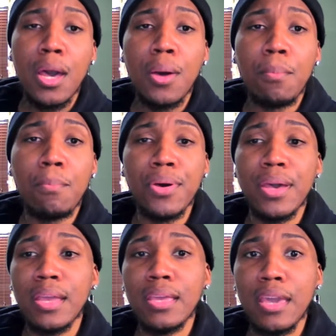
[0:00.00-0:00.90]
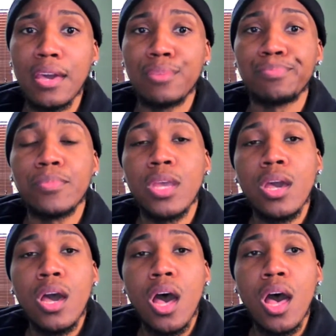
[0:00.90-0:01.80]
But yeah.
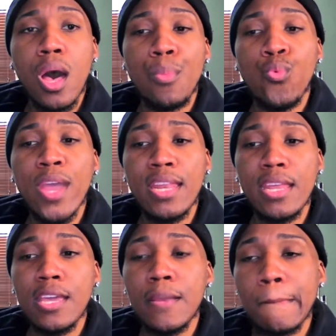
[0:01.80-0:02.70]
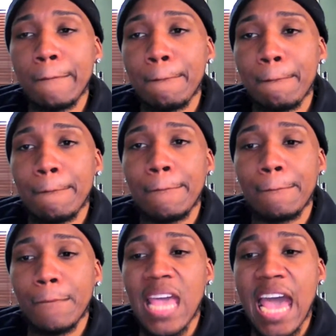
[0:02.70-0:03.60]
Um, Wendy.
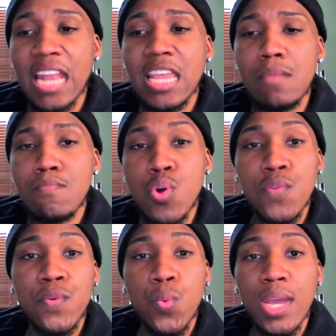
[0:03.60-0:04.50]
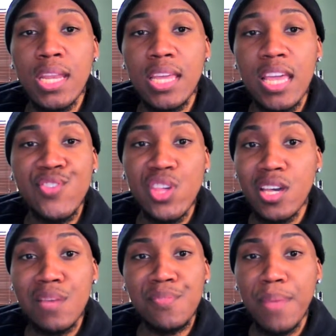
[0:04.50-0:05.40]
I need more from Wendy if she
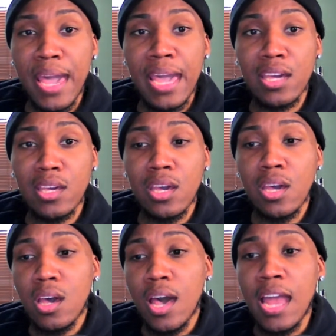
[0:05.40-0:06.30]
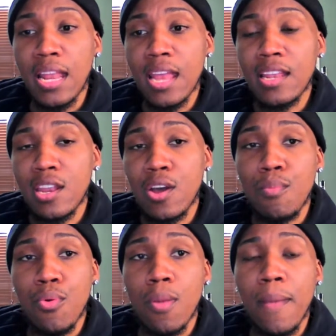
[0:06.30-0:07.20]
comes back. I need to know
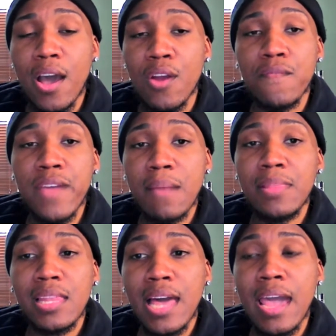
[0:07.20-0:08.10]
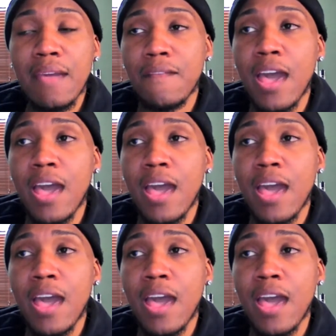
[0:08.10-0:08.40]
more about her family life.